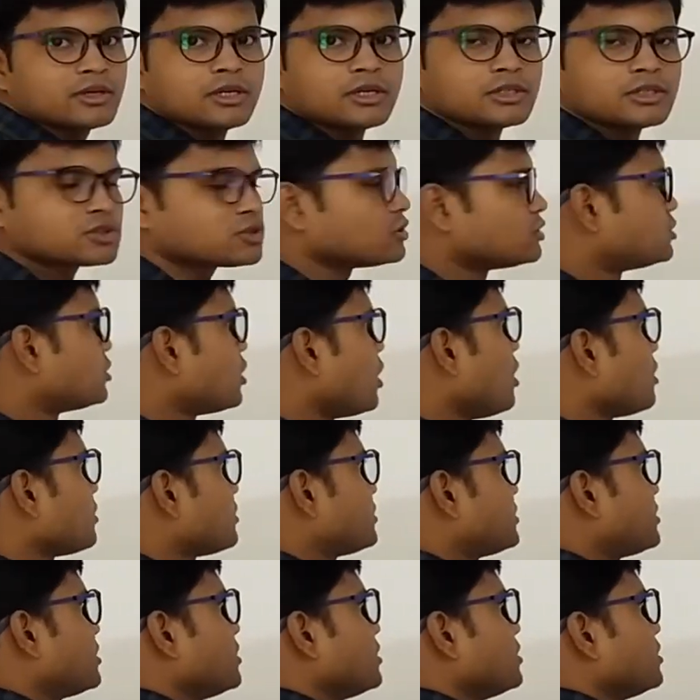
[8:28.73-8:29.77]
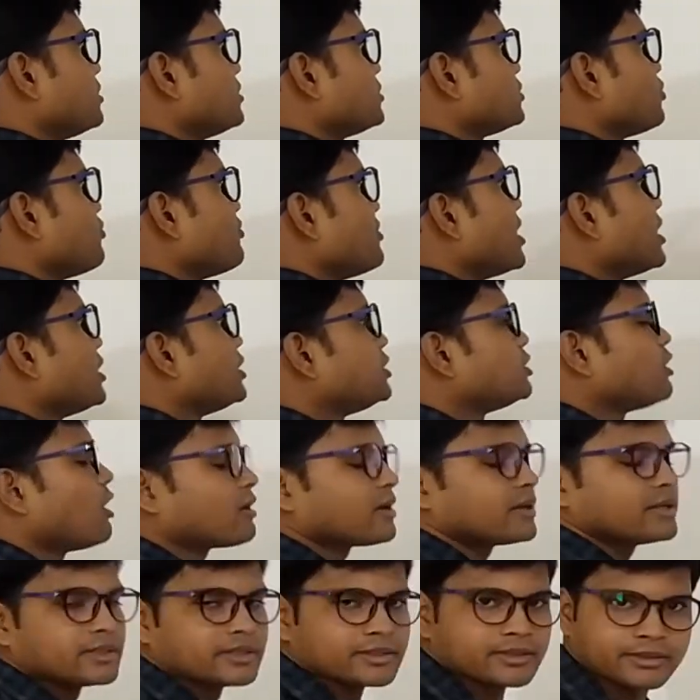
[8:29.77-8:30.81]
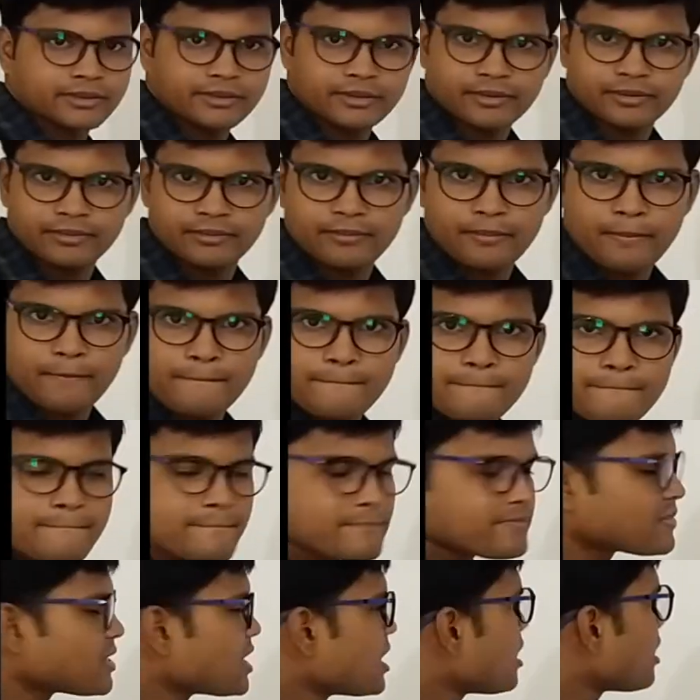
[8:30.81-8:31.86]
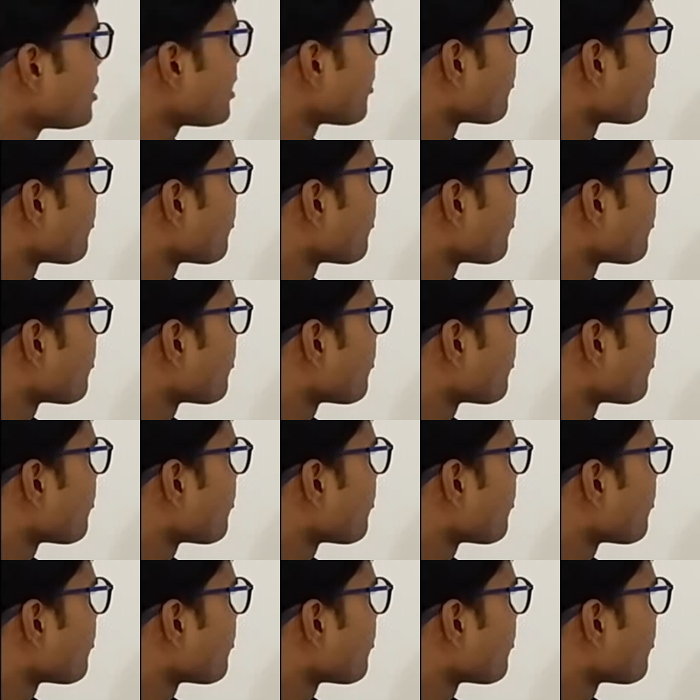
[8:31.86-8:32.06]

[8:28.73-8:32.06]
So we are dotting it. Now